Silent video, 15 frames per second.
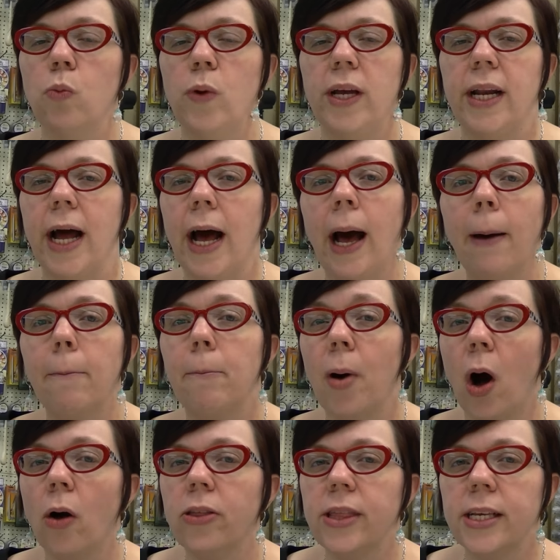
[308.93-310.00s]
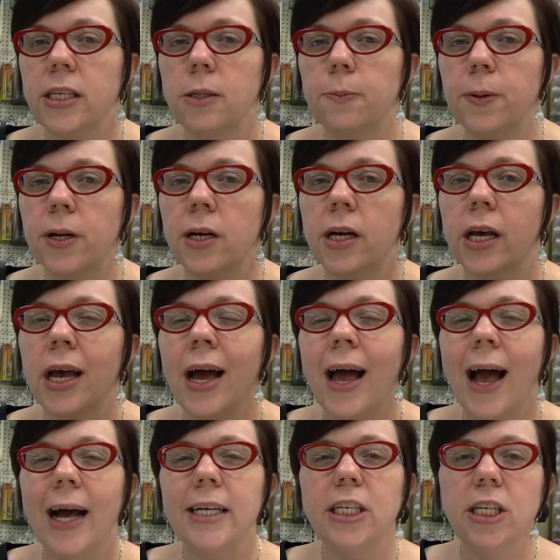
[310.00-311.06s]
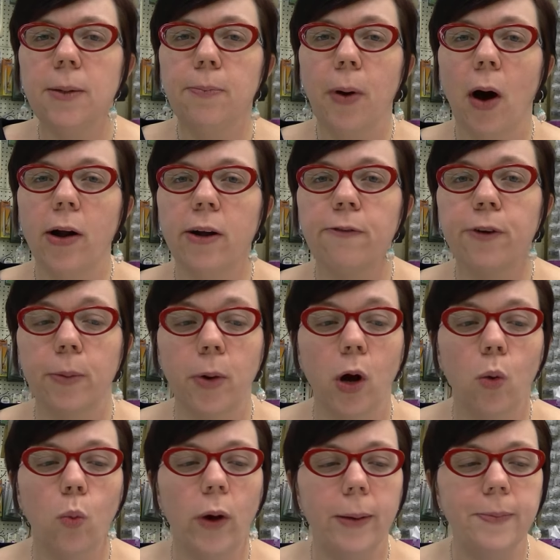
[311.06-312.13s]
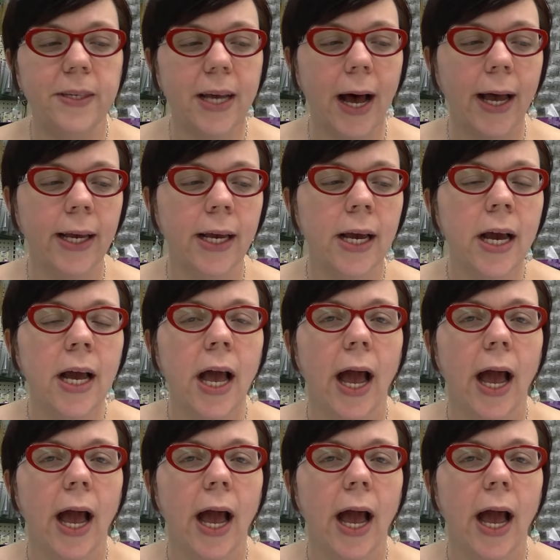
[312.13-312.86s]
When I bought this book, I actually bought it from her website.